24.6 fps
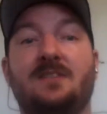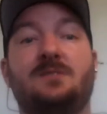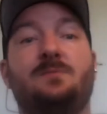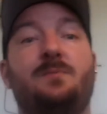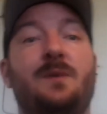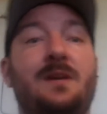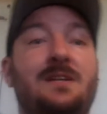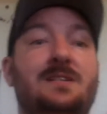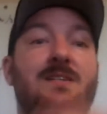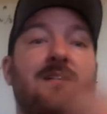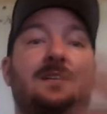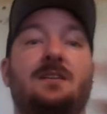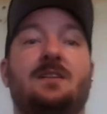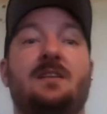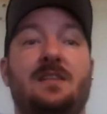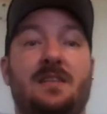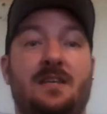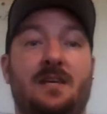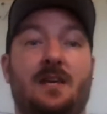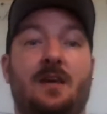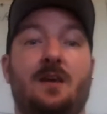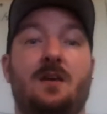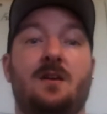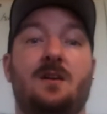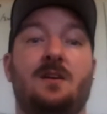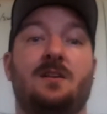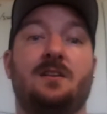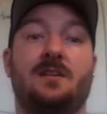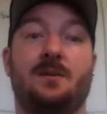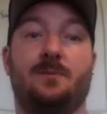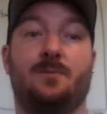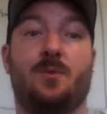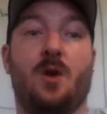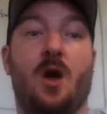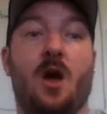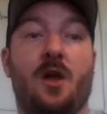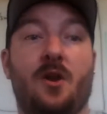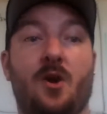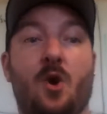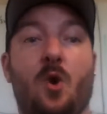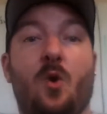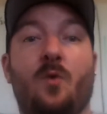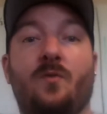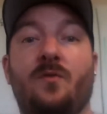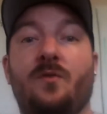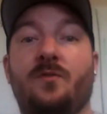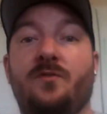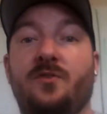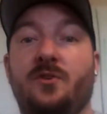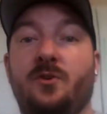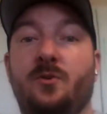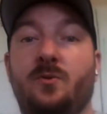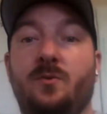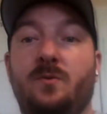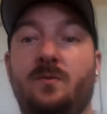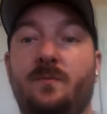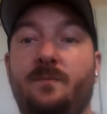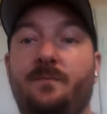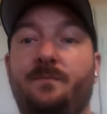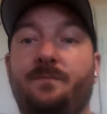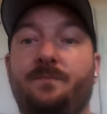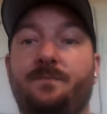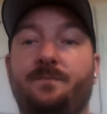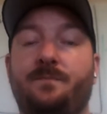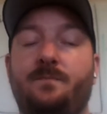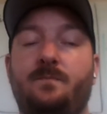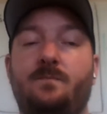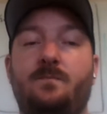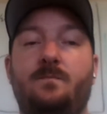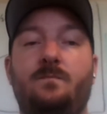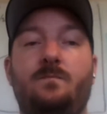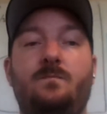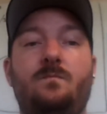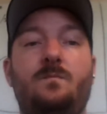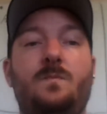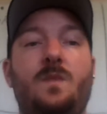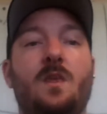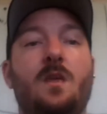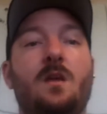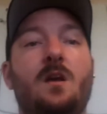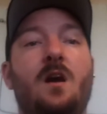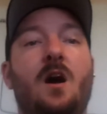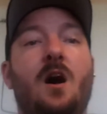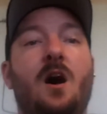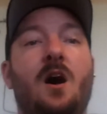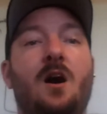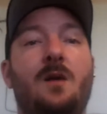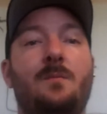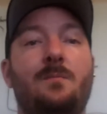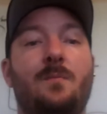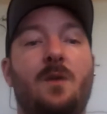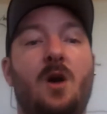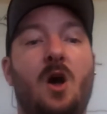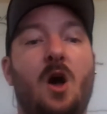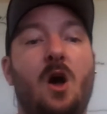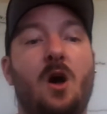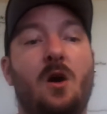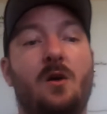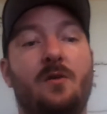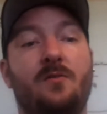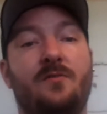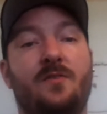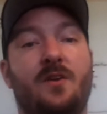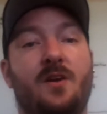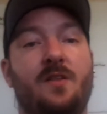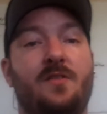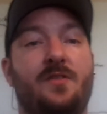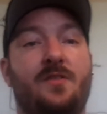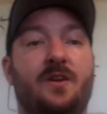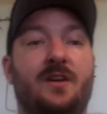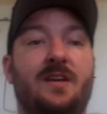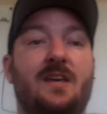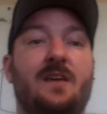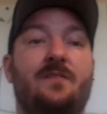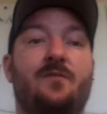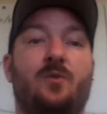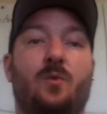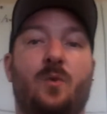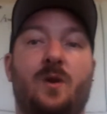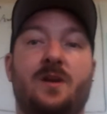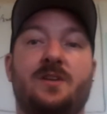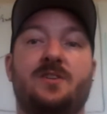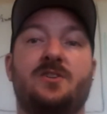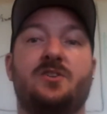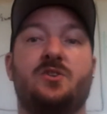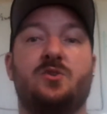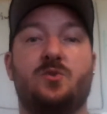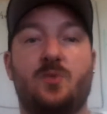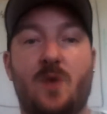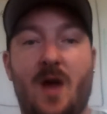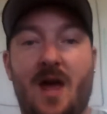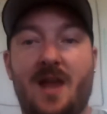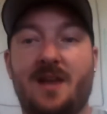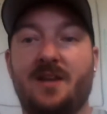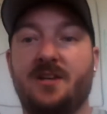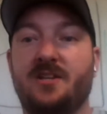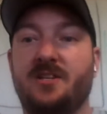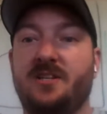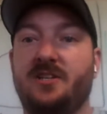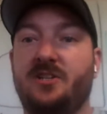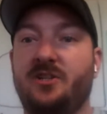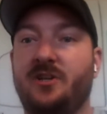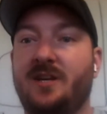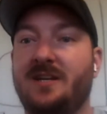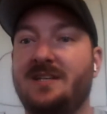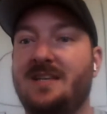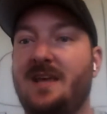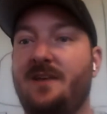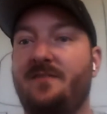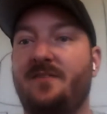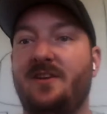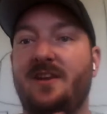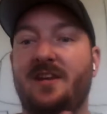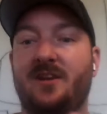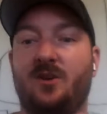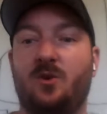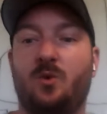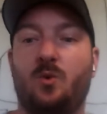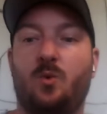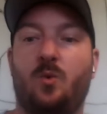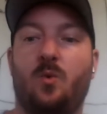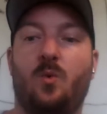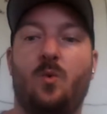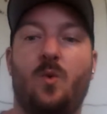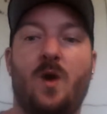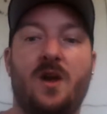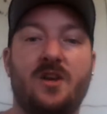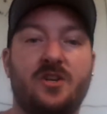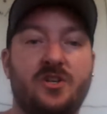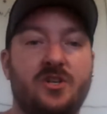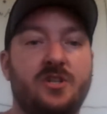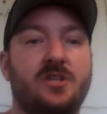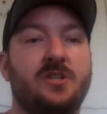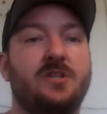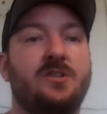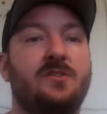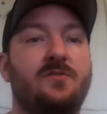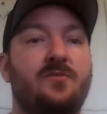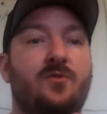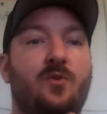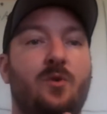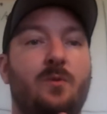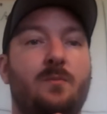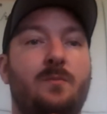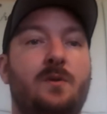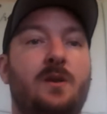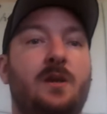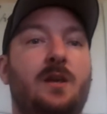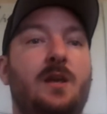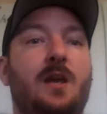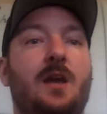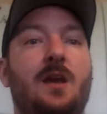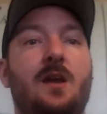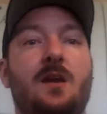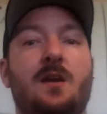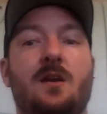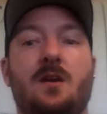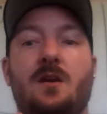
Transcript: That's basically the broad overview of the giveaway strategy. Do you guys have any questions for me